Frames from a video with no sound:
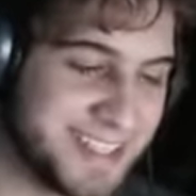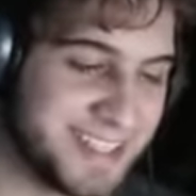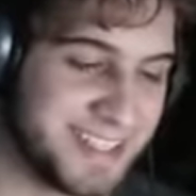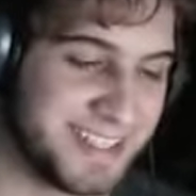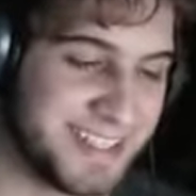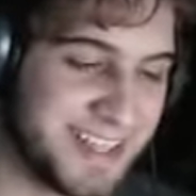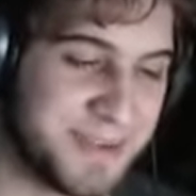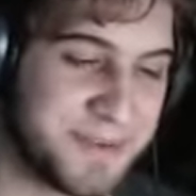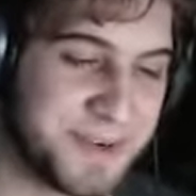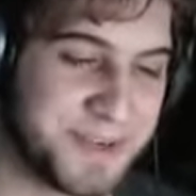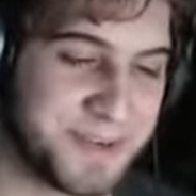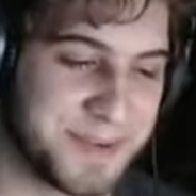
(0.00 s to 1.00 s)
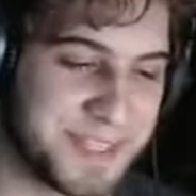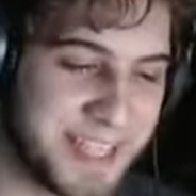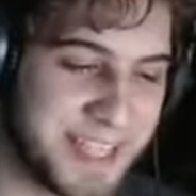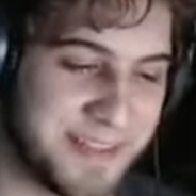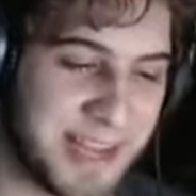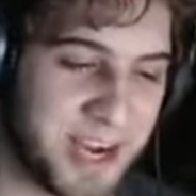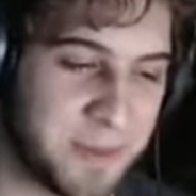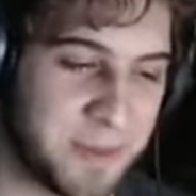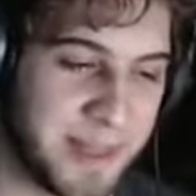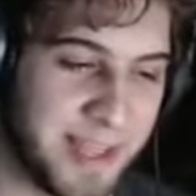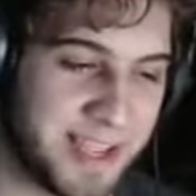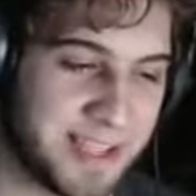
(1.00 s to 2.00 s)
Like, we're sitting there. I'm
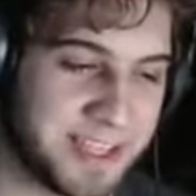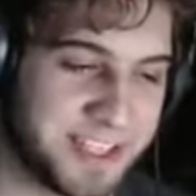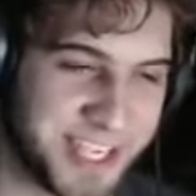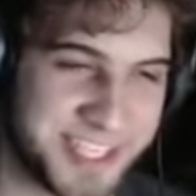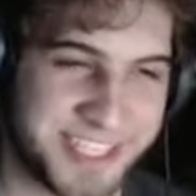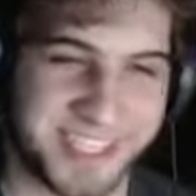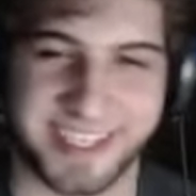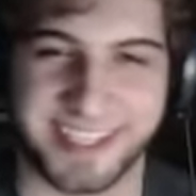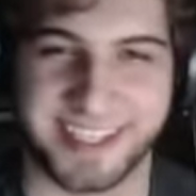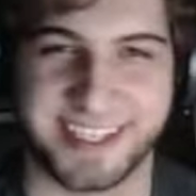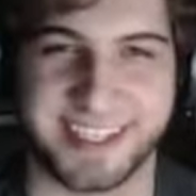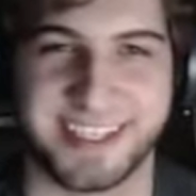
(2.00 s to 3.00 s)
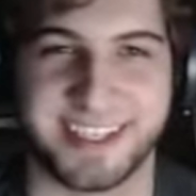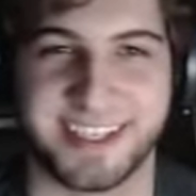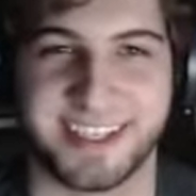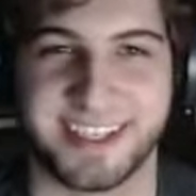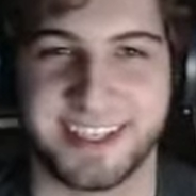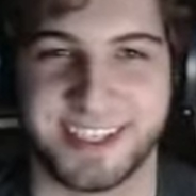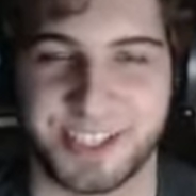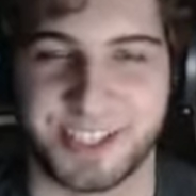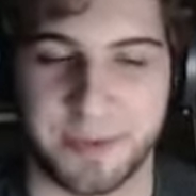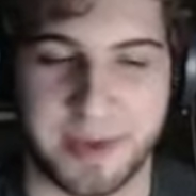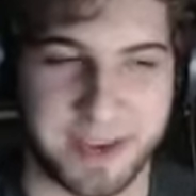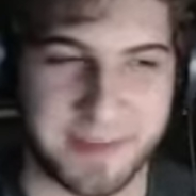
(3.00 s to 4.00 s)
like, Justin, show
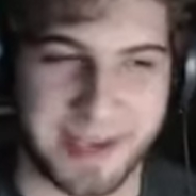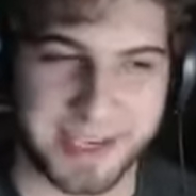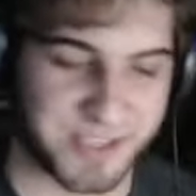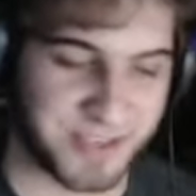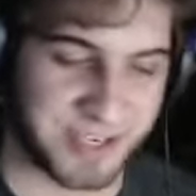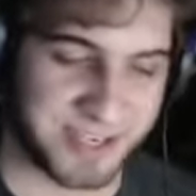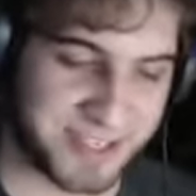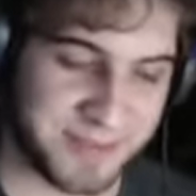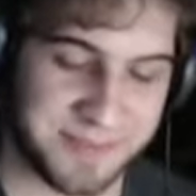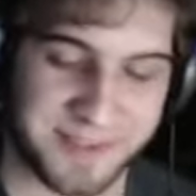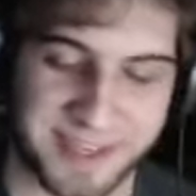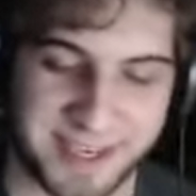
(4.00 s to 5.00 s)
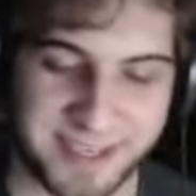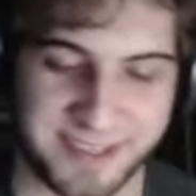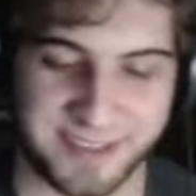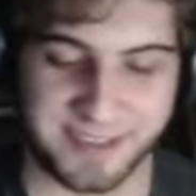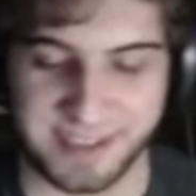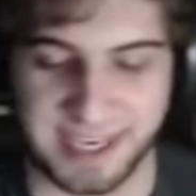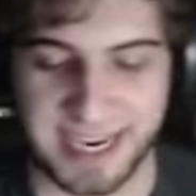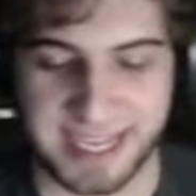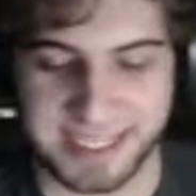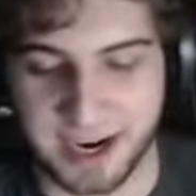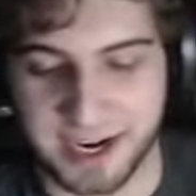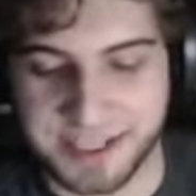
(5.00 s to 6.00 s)
Mike a magic trick or something, and he gets the
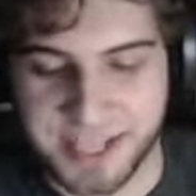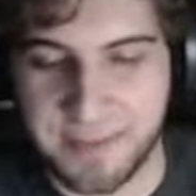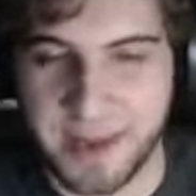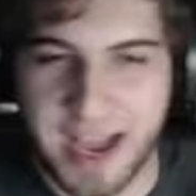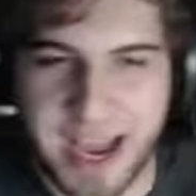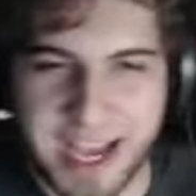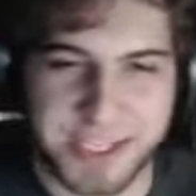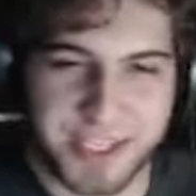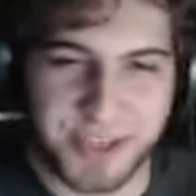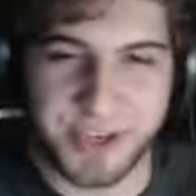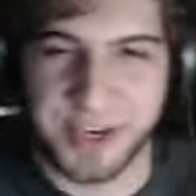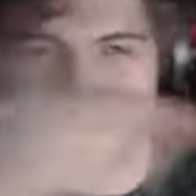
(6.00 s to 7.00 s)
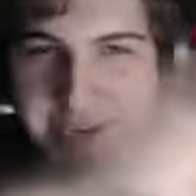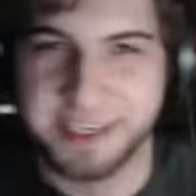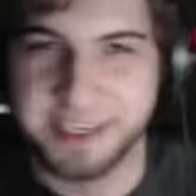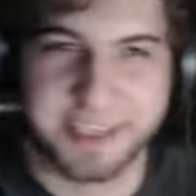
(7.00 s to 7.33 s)
cards out. I'm like, I can show you one.